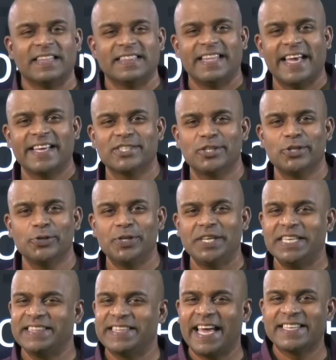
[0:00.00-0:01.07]
Thanks,
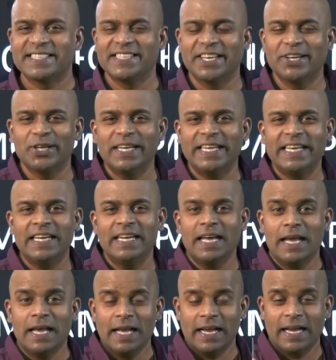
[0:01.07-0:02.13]
Looney. Thanks,
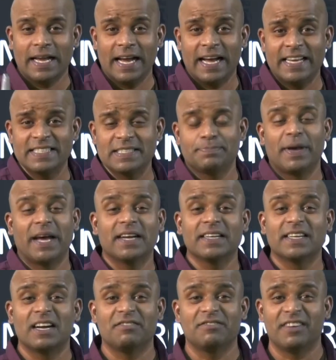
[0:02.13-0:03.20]
Nicolene. Guys,
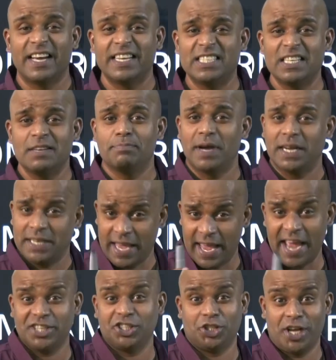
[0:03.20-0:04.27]
paragraph writing, but
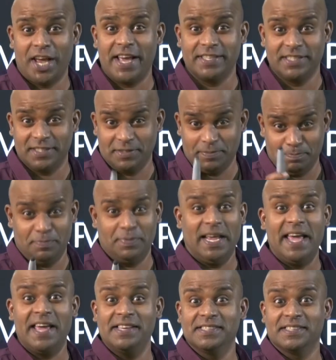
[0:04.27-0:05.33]
hashtags
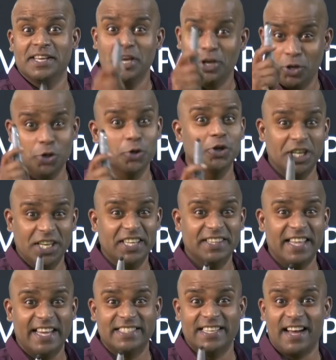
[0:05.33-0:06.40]
plays. You need
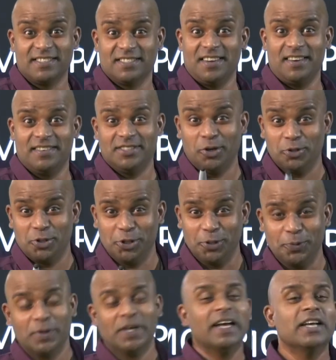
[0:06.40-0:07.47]
that data, don't
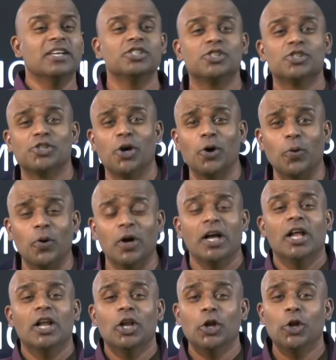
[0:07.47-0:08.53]
you? So,
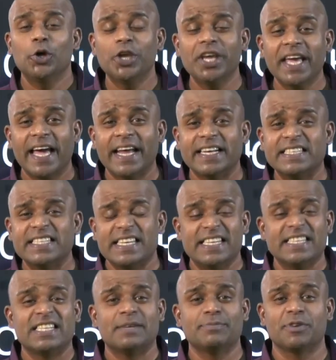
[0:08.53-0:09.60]
looking at it in
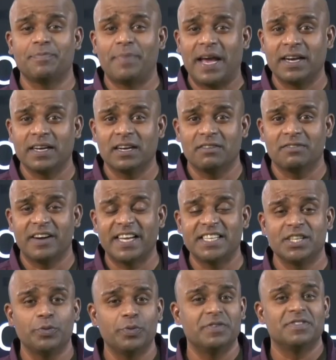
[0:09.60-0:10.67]
terms of paragraph
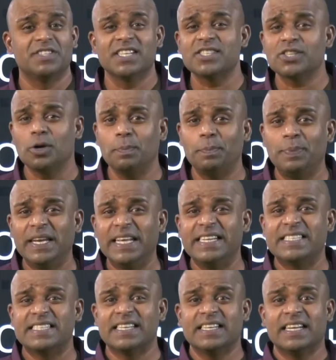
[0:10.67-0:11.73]
writing, we've just
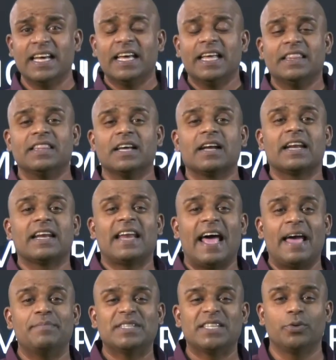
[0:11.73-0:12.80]
completed the
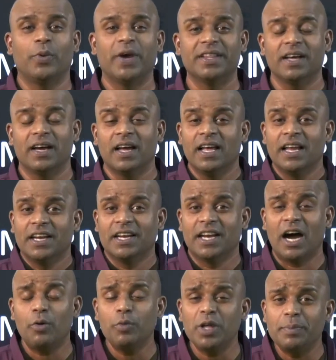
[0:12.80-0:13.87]
climate and weather.
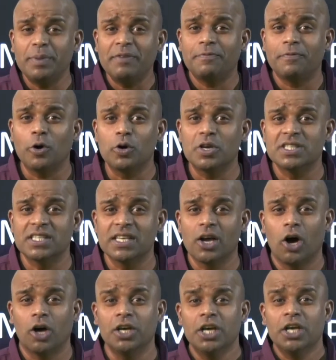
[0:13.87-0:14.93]
Now we'll be focusing
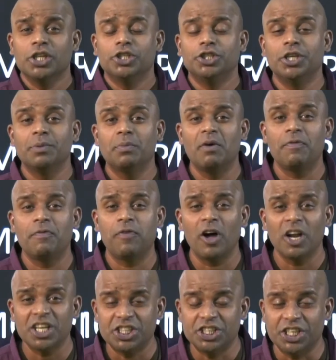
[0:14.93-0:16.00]
on
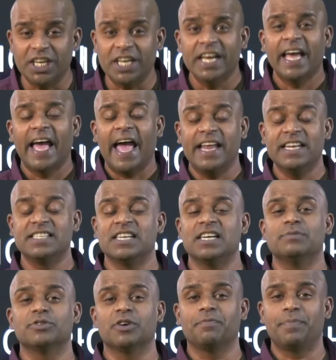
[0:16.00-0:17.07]
geomorphology in
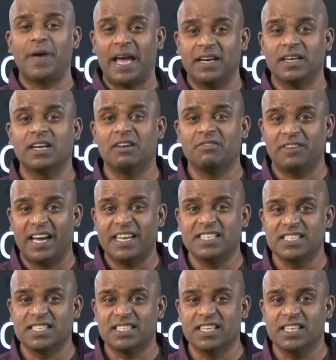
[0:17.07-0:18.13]
terms of paragraph
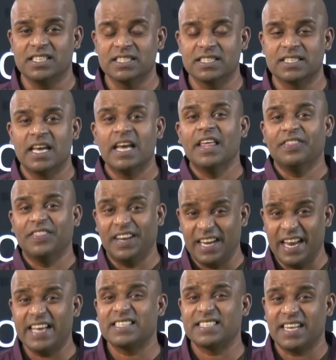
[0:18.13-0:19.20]
writing skills, the
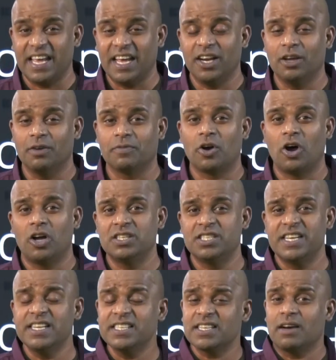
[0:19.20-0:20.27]
next area of
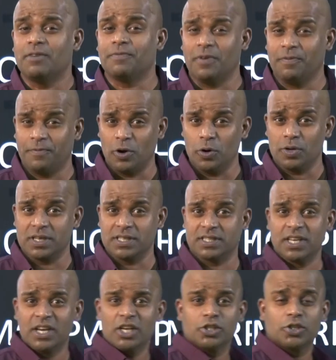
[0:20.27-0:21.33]
content of focus.
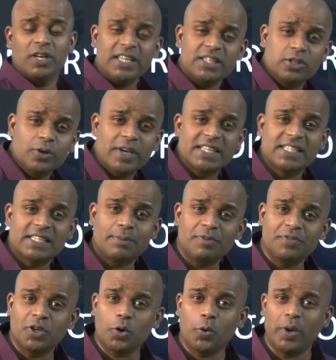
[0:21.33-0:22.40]
So let's look at some of
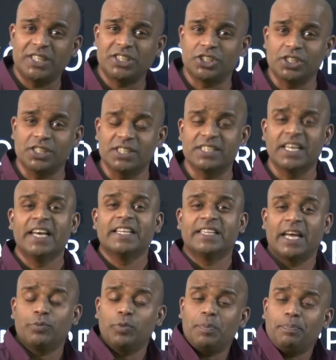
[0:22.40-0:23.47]
the questions
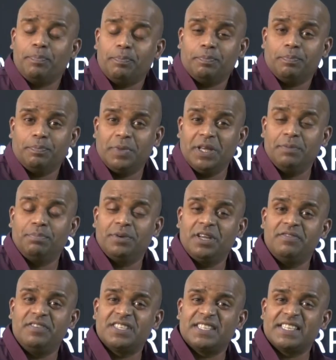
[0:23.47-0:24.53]
that were in
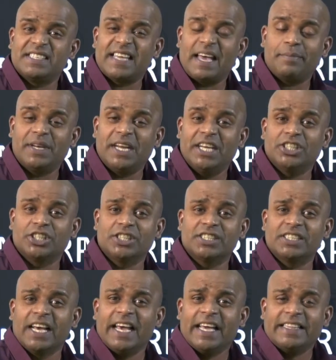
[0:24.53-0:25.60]
previous examinations
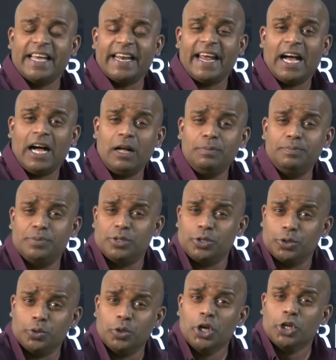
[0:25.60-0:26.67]
that helps
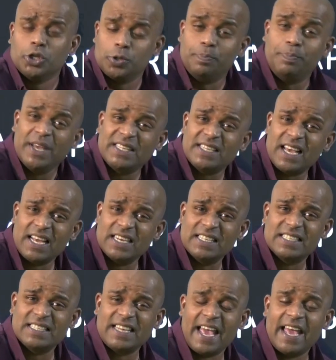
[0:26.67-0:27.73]
you to better
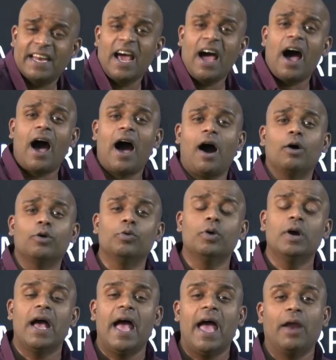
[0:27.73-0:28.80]
understand how
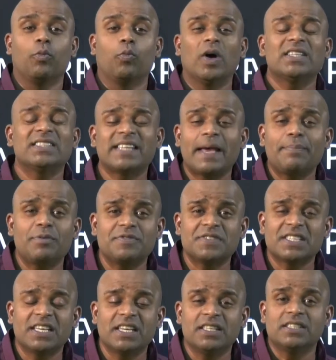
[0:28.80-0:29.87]
and what type of
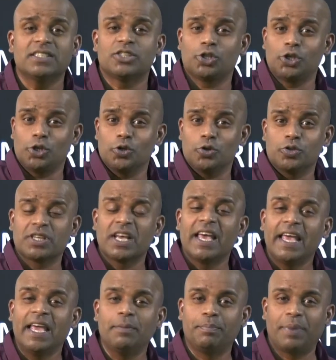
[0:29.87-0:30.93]
skills to use
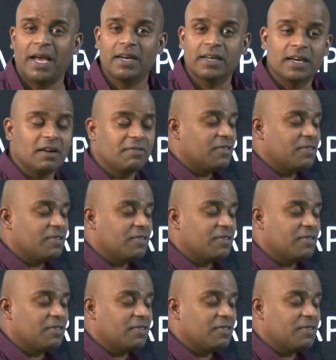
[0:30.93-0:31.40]
in paragraph